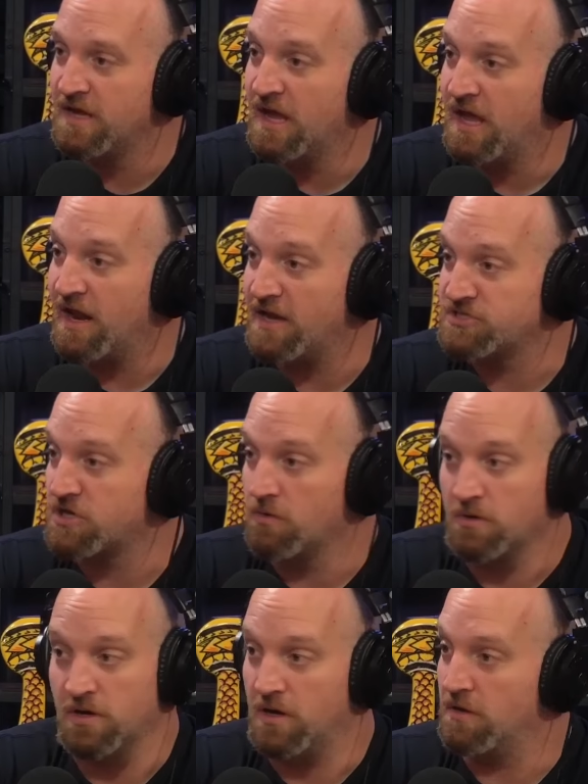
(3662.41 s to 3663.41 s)
And I just
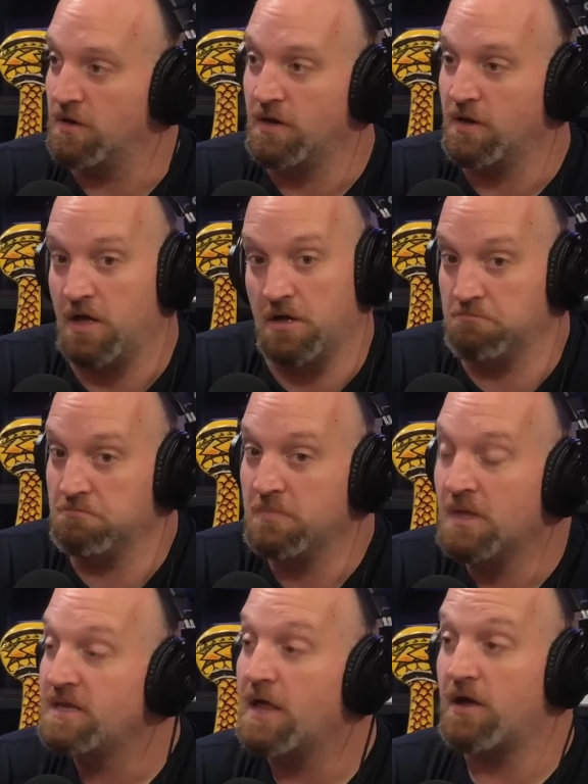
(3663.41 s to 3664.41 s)
go,
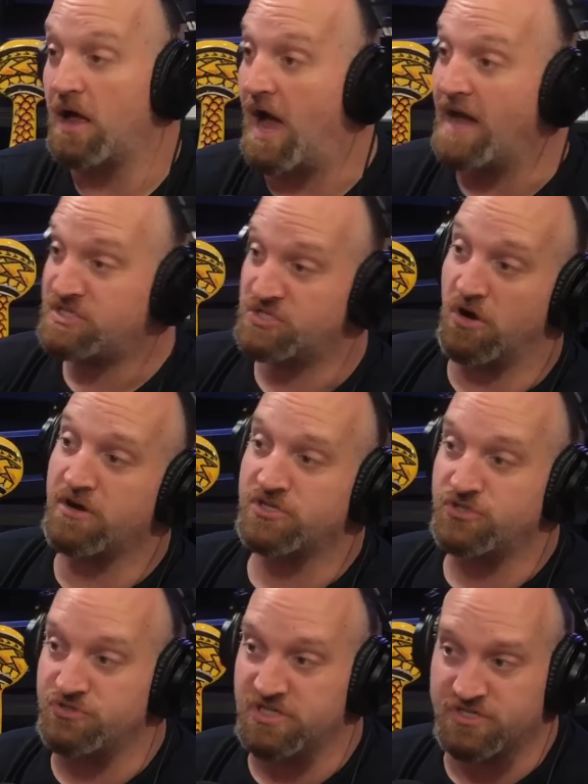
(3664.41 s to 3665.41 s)
now I started
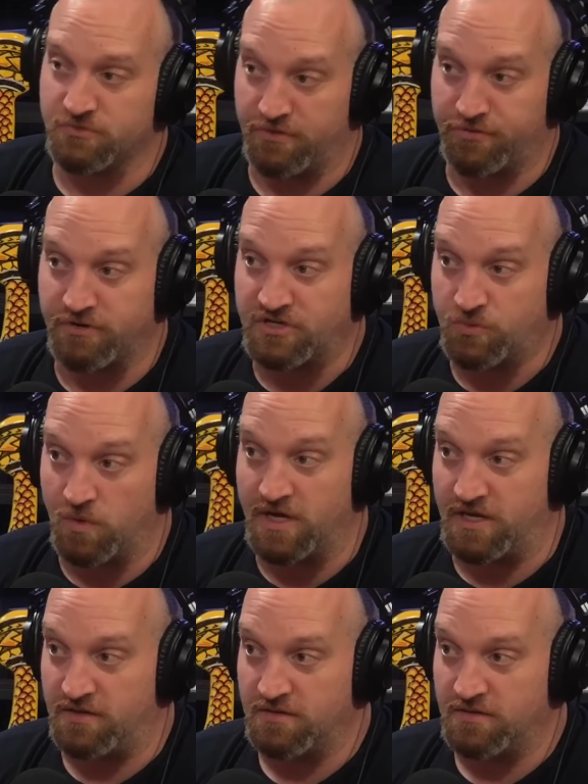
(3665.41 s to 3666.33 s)
jiu-jitsu at 320.